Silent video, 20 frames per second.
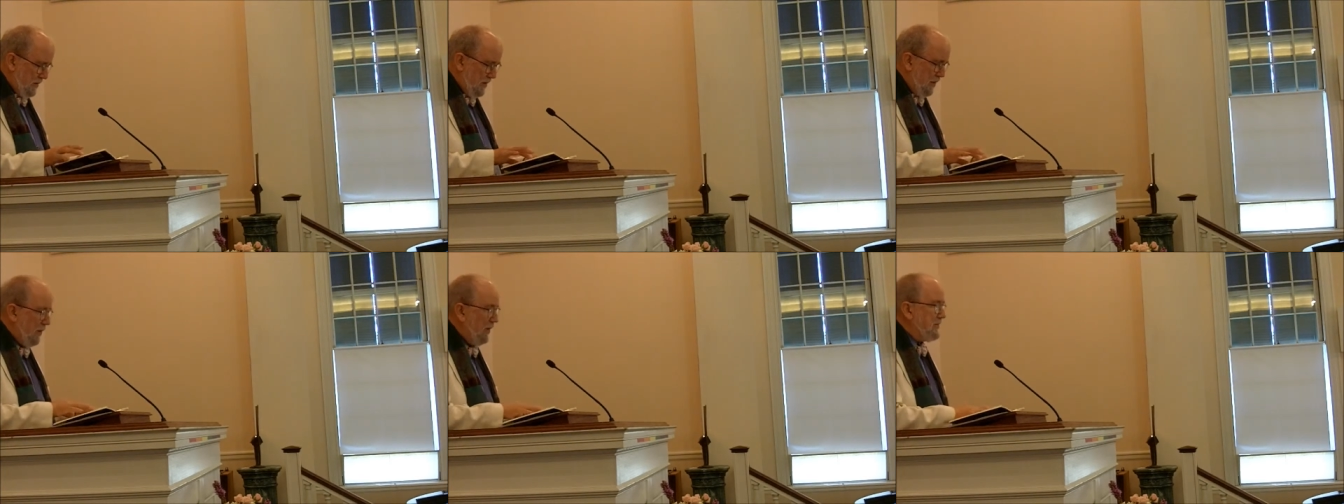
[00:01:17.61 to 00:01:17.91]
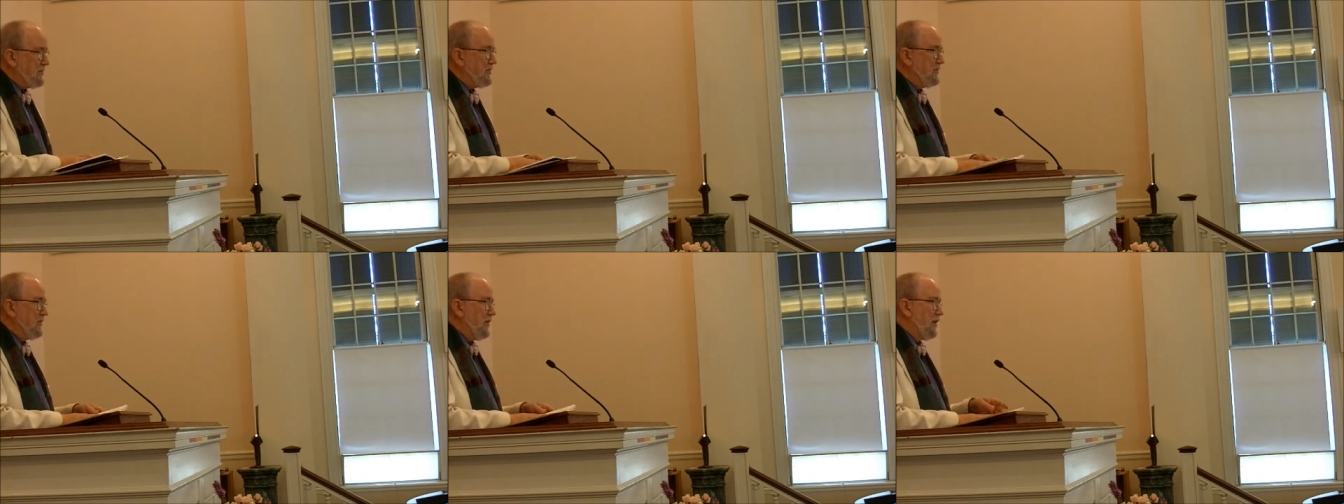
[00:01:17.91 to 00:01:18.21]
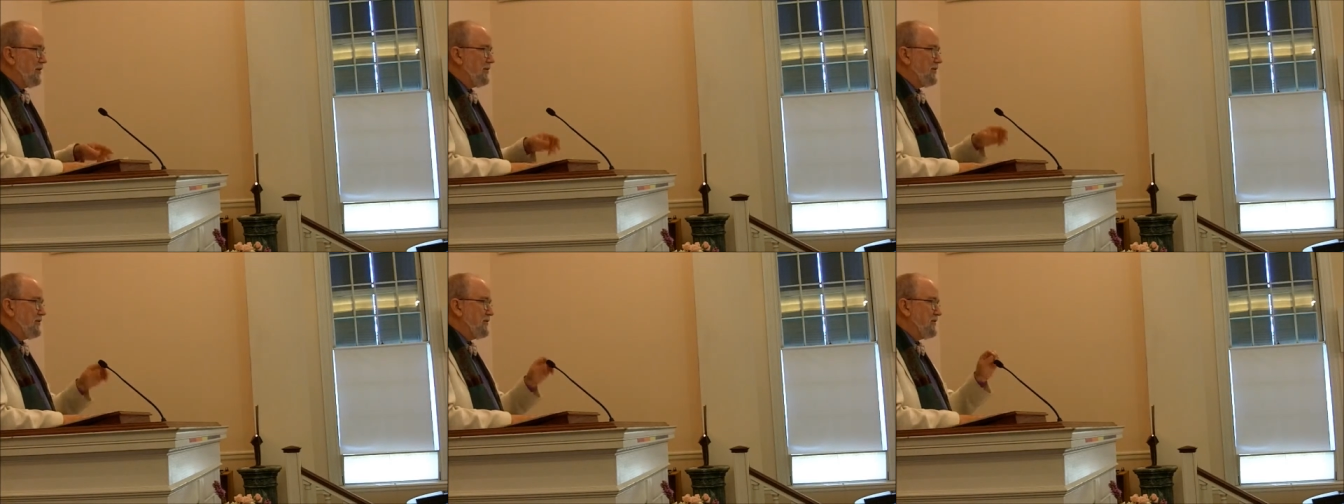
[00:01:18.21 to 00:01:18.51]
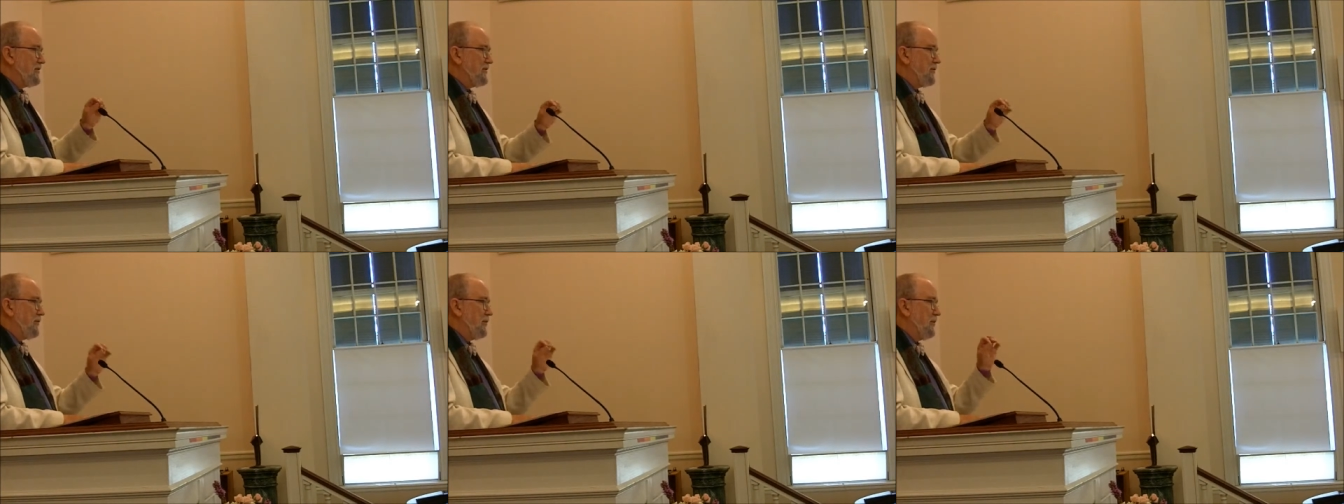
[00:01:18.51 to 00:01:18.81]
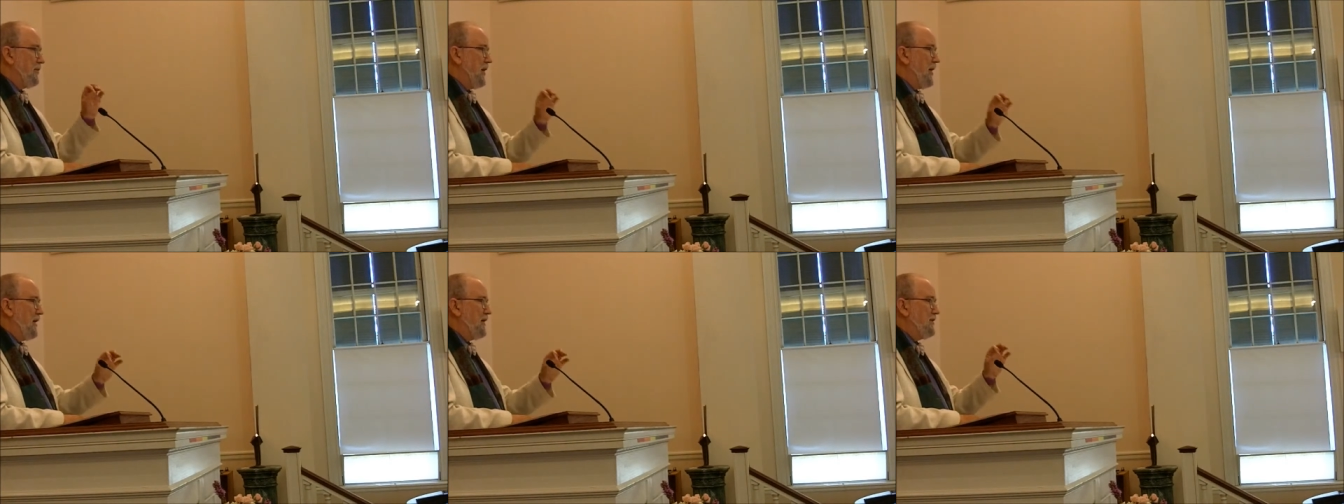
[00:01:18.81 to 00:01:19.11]
Oh, I should also
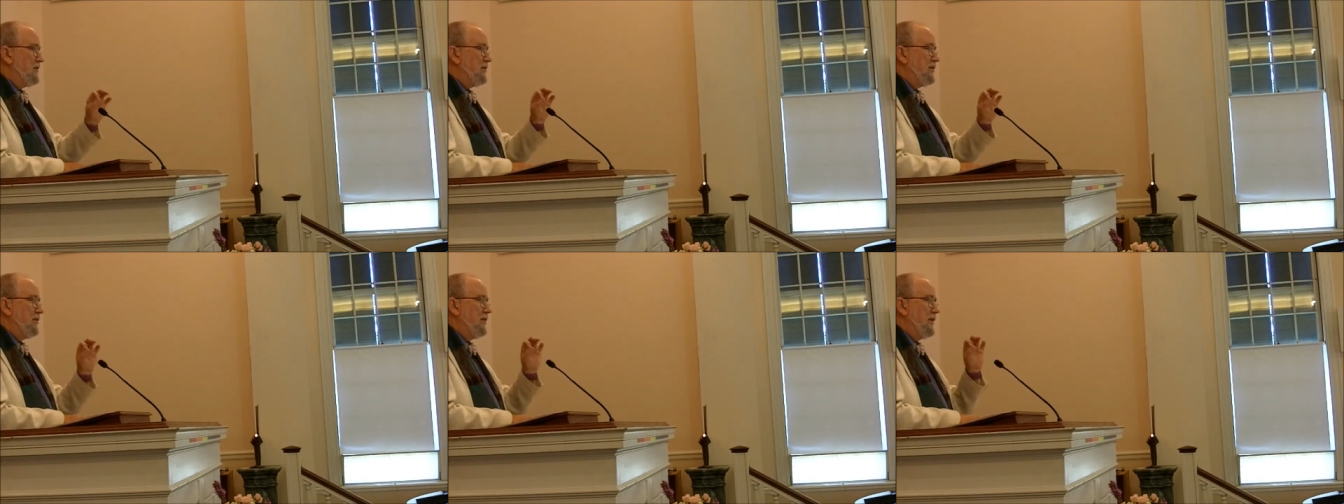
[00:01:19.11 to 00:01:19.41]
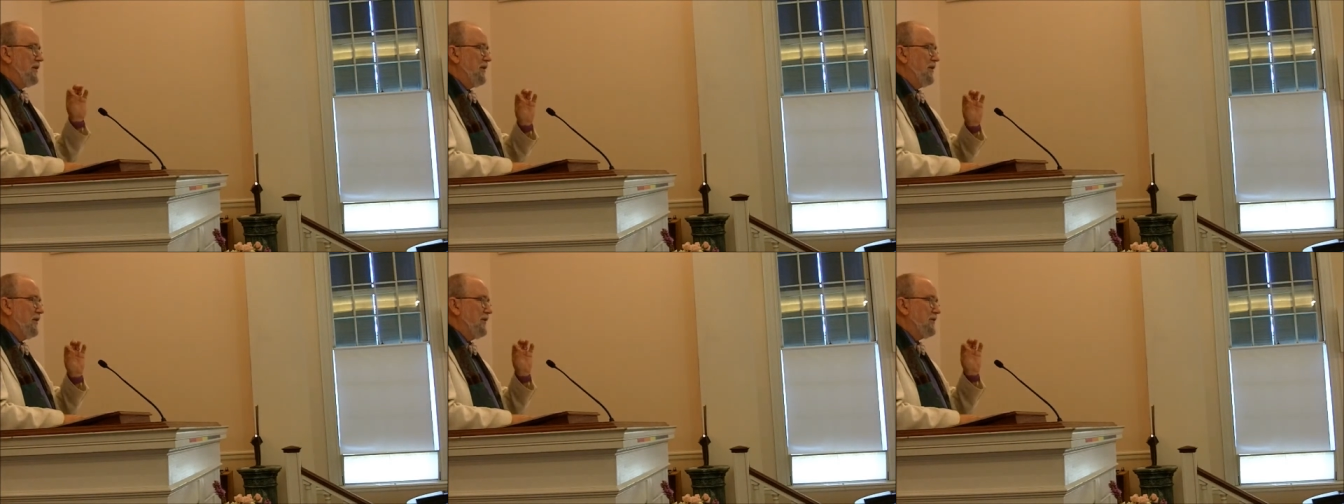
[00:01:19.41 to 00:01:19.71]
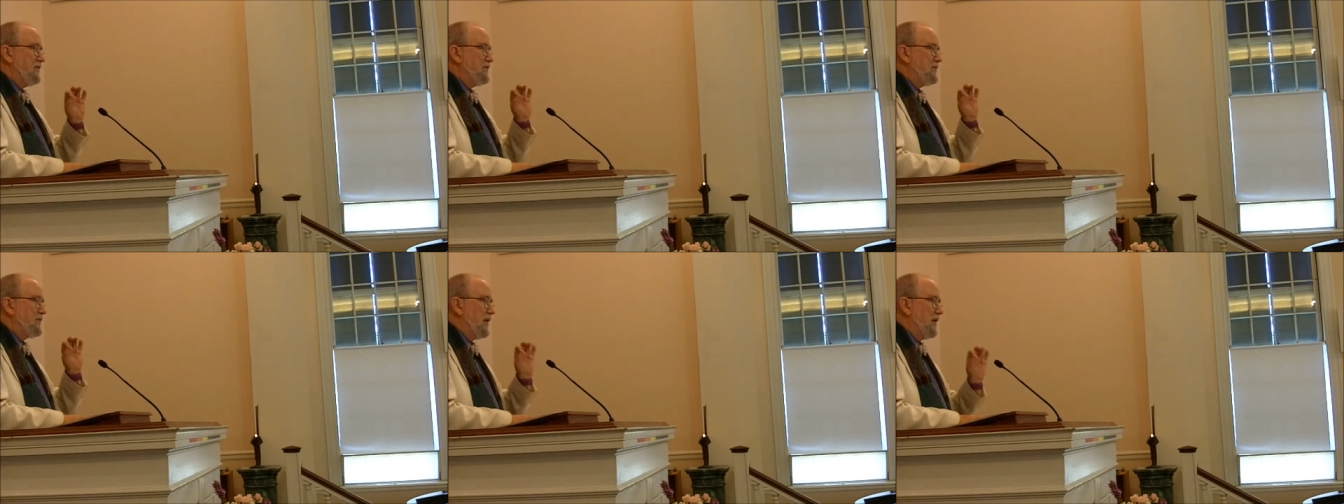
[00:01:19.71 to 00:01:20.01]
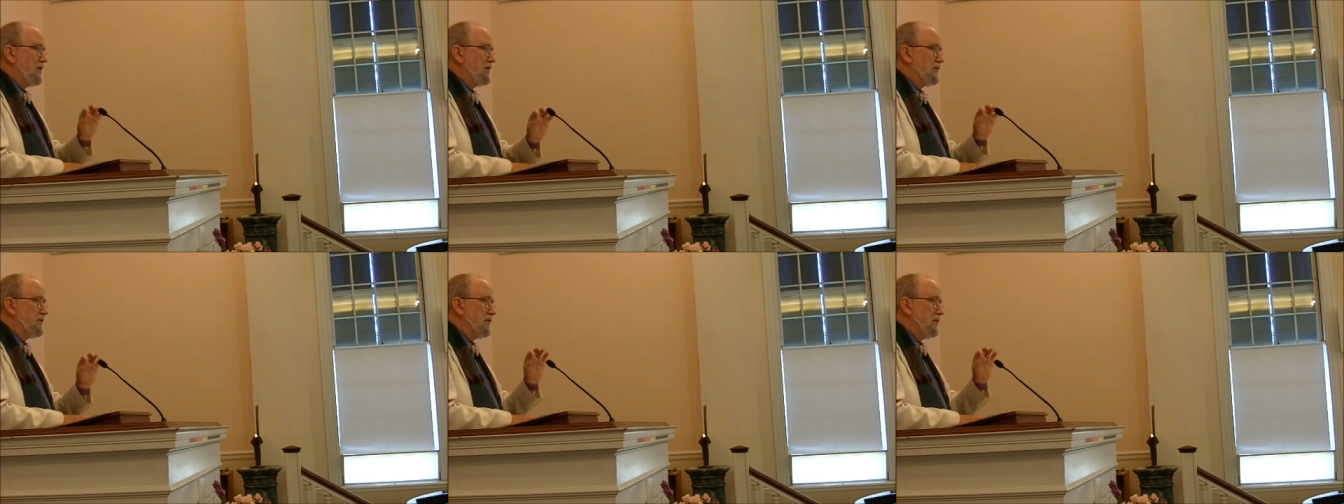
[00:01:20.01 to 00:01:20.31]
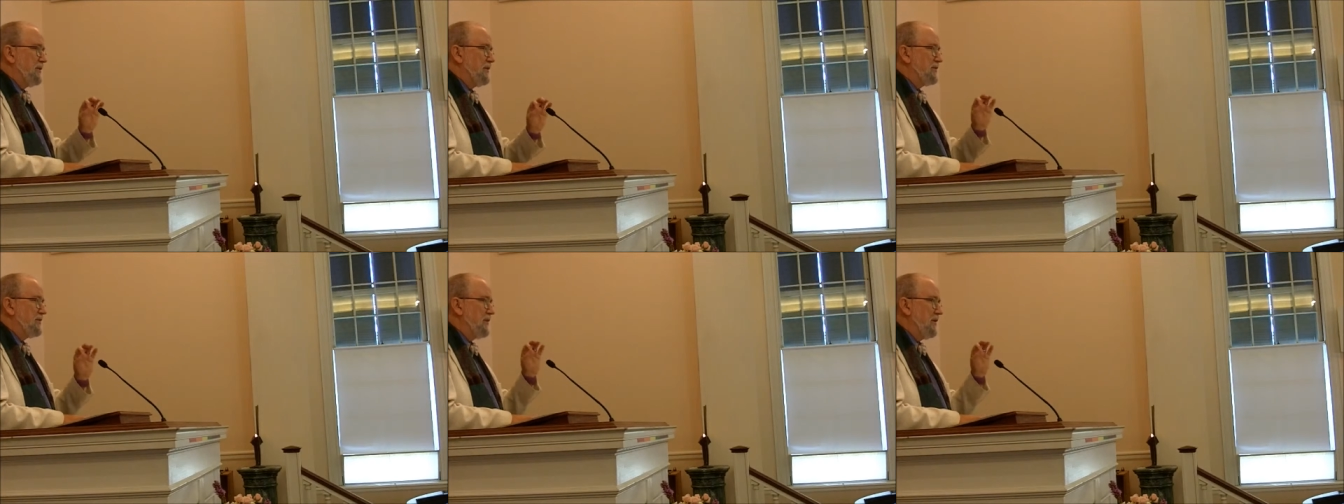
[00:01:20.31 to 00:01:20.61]
remind you that
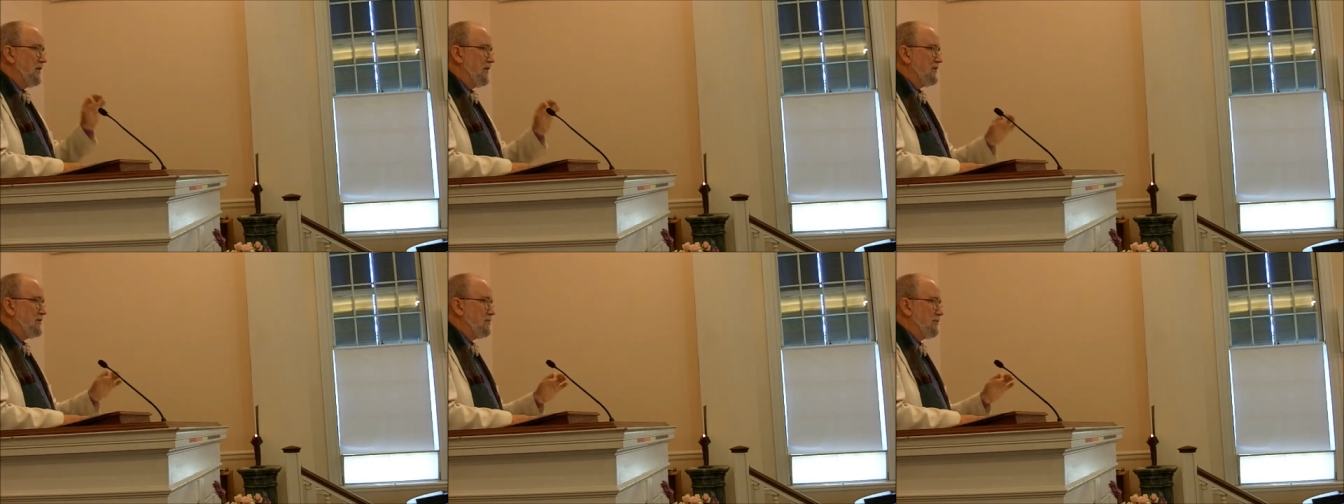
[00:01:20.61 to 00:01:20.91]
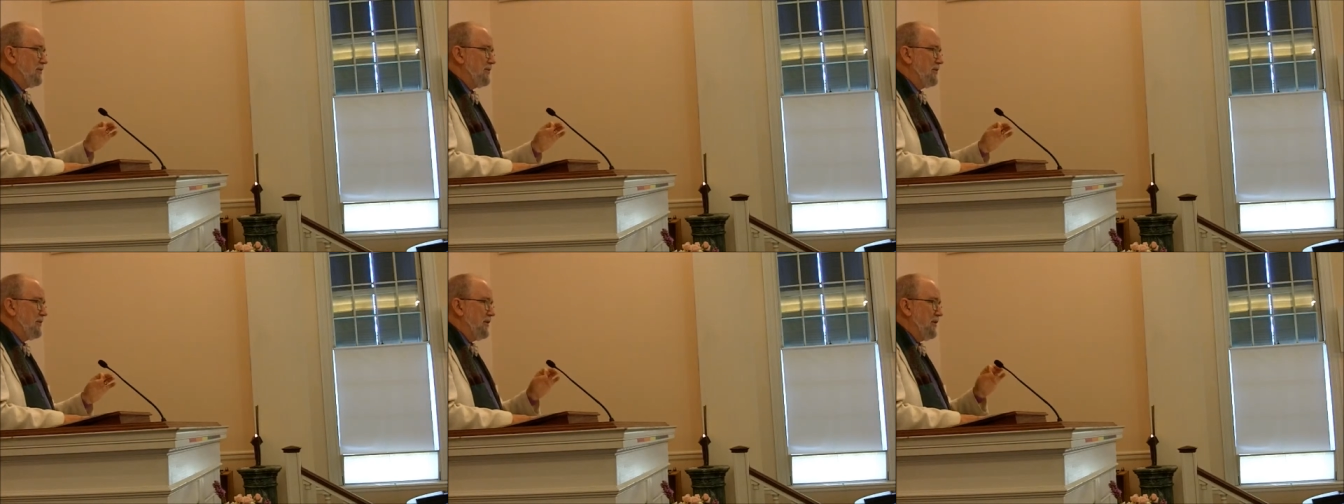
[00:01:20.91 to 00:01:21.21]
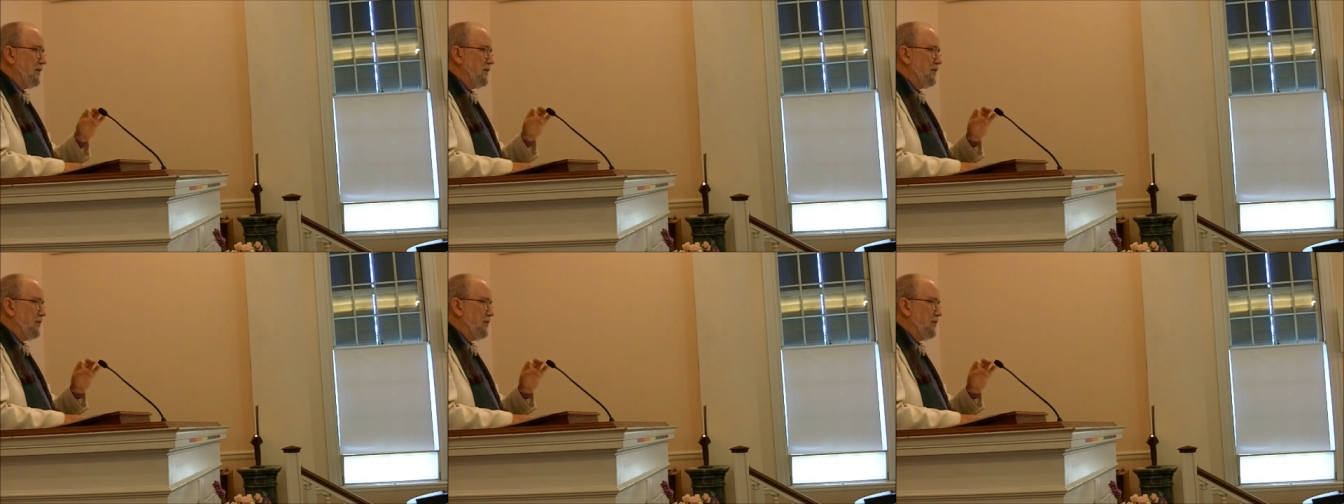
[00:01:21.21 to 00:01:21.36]
Sacagawea's husband